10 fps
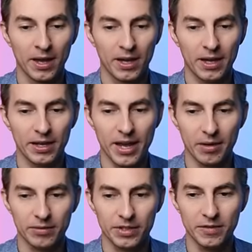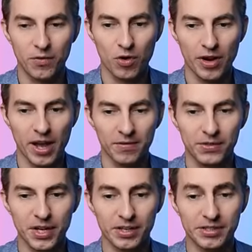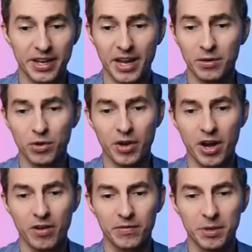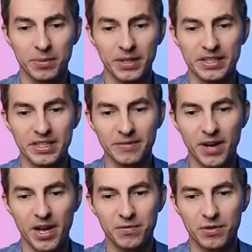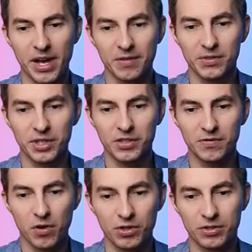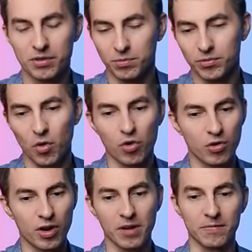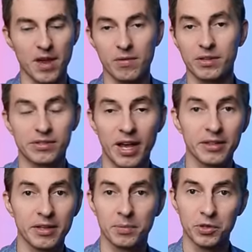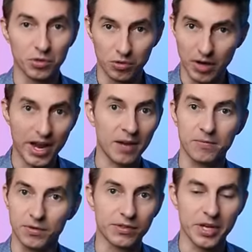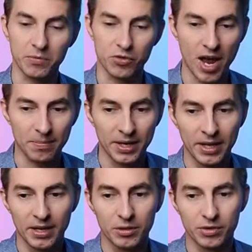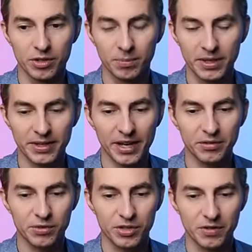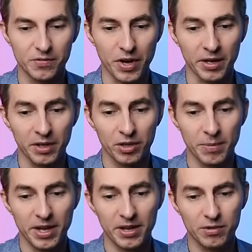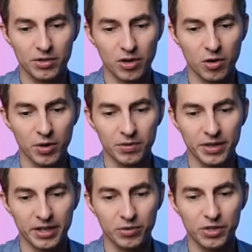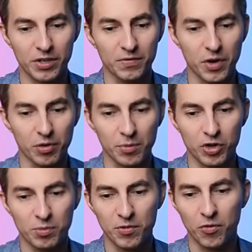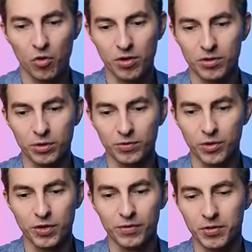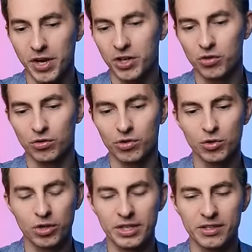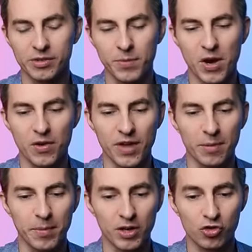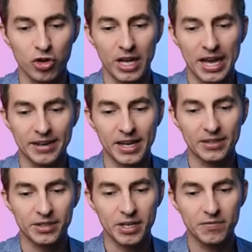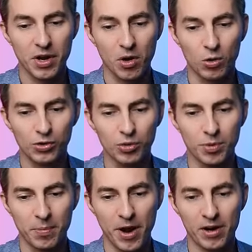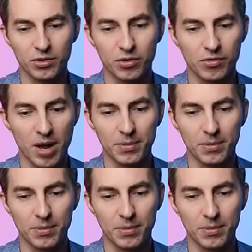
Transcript: Now, d4, knight f6. Again, you don't care if they play d5 or knight f6 first. The move order can vary slightly, but you'll aim for the same trap. You still play knight to c3. You may either start with knight to c3 or bishop f4 in those variations. Usually, it doesn't matter that much. Knight c3 also prepares to grab the